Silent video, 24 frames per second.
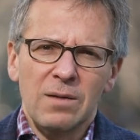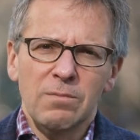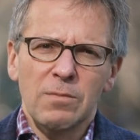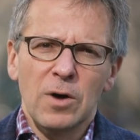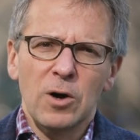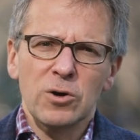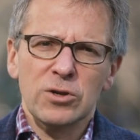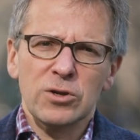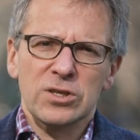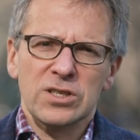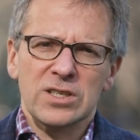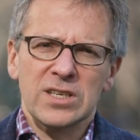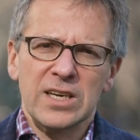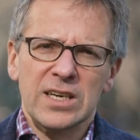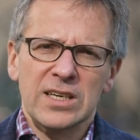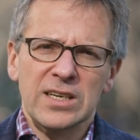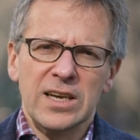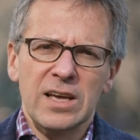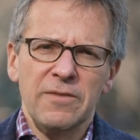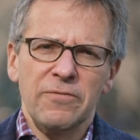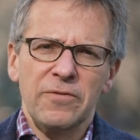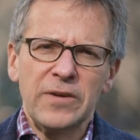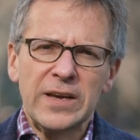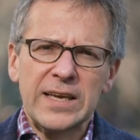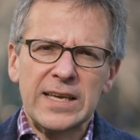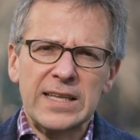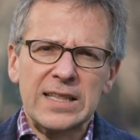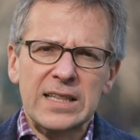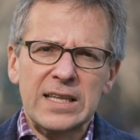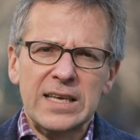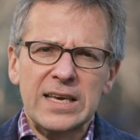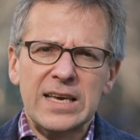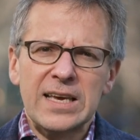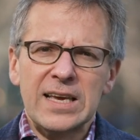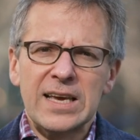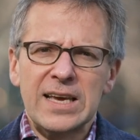Most
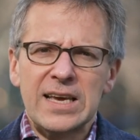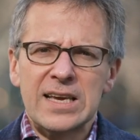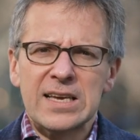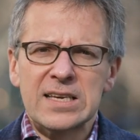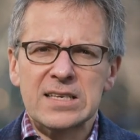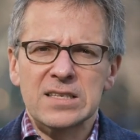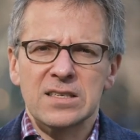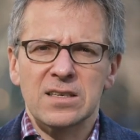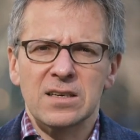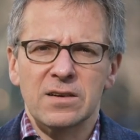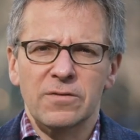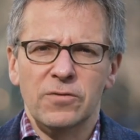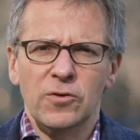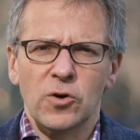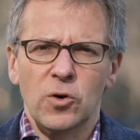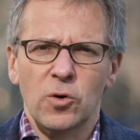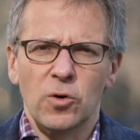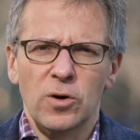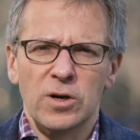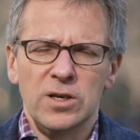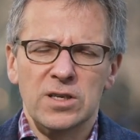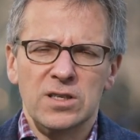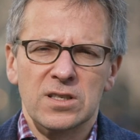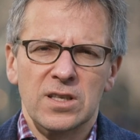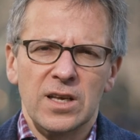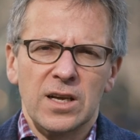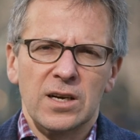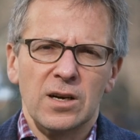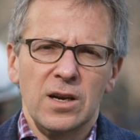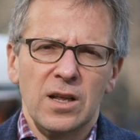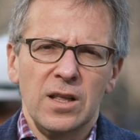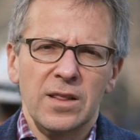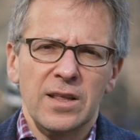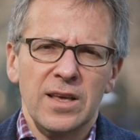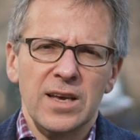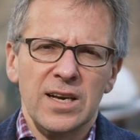significantly is, of course, that
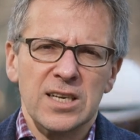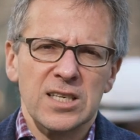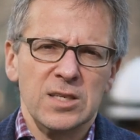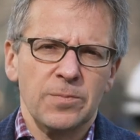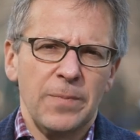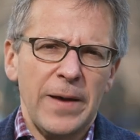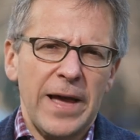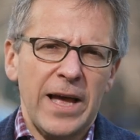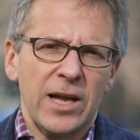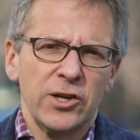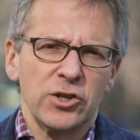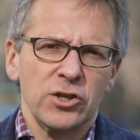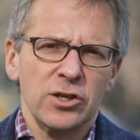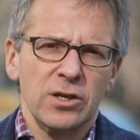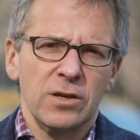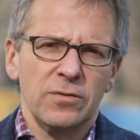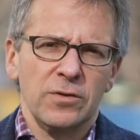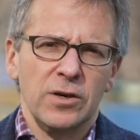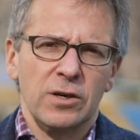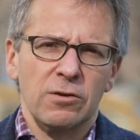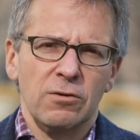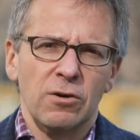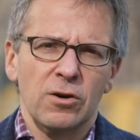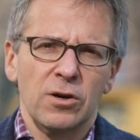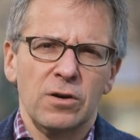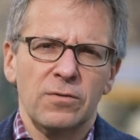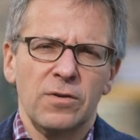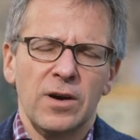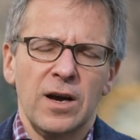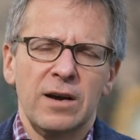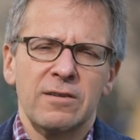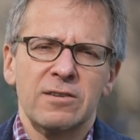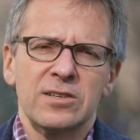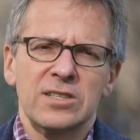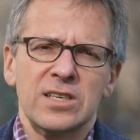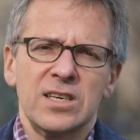the expansion of
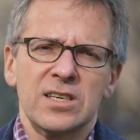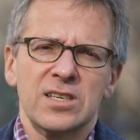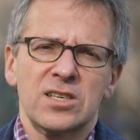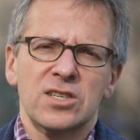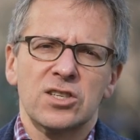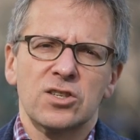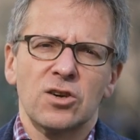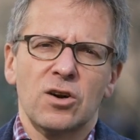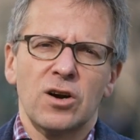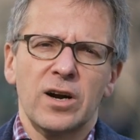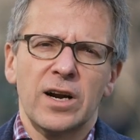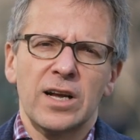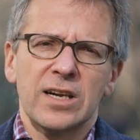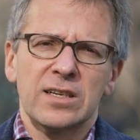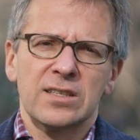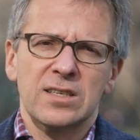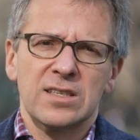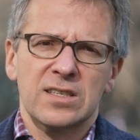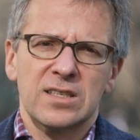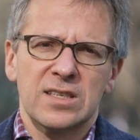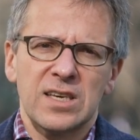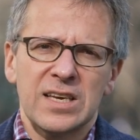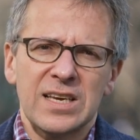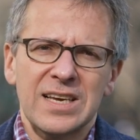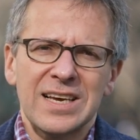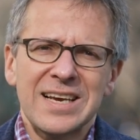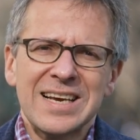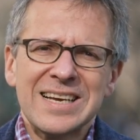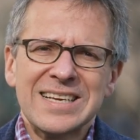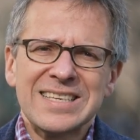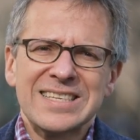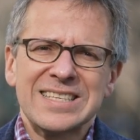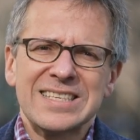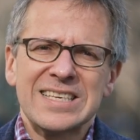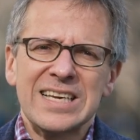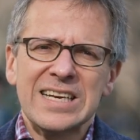coronavirus is starting to see
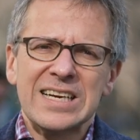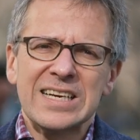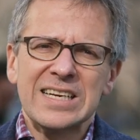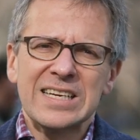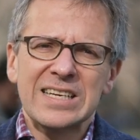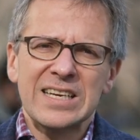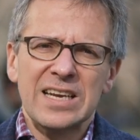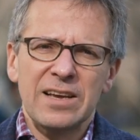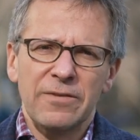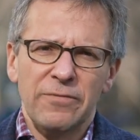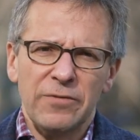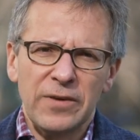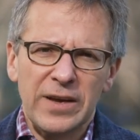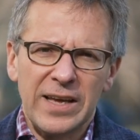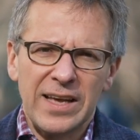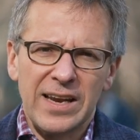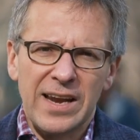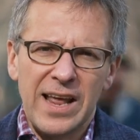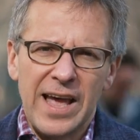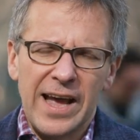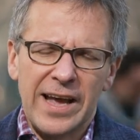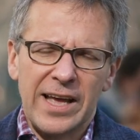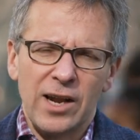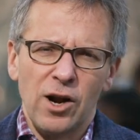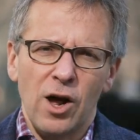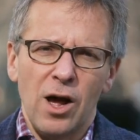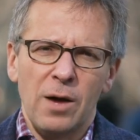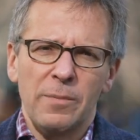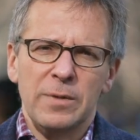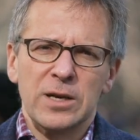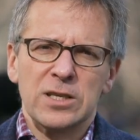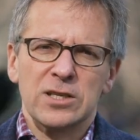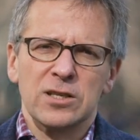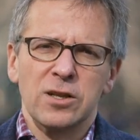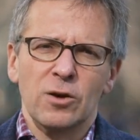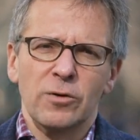significant
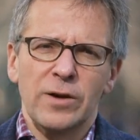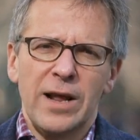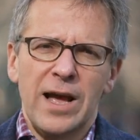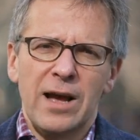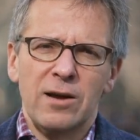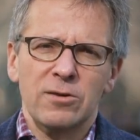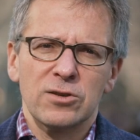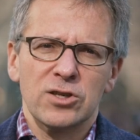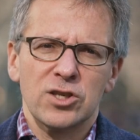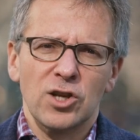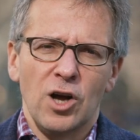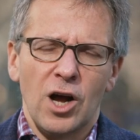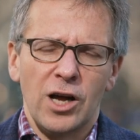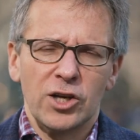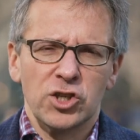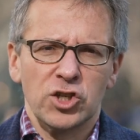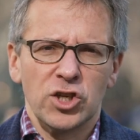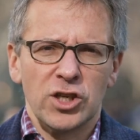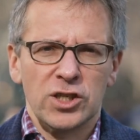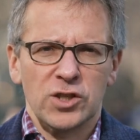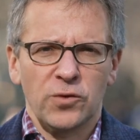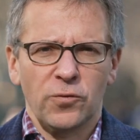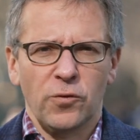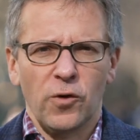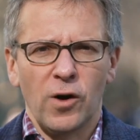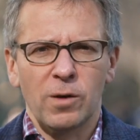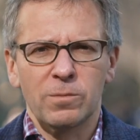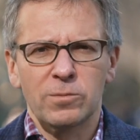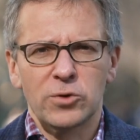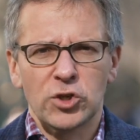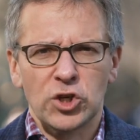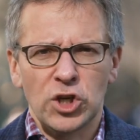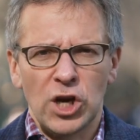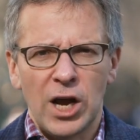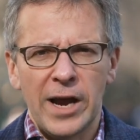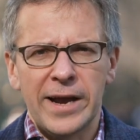economic slowdowns, not just from
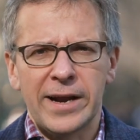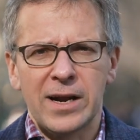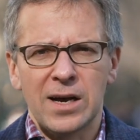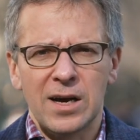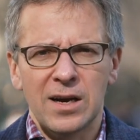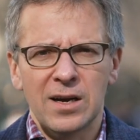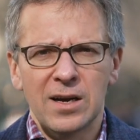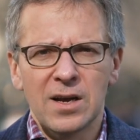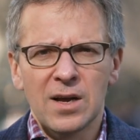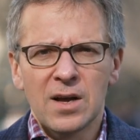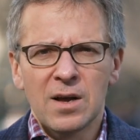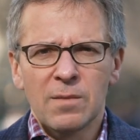China,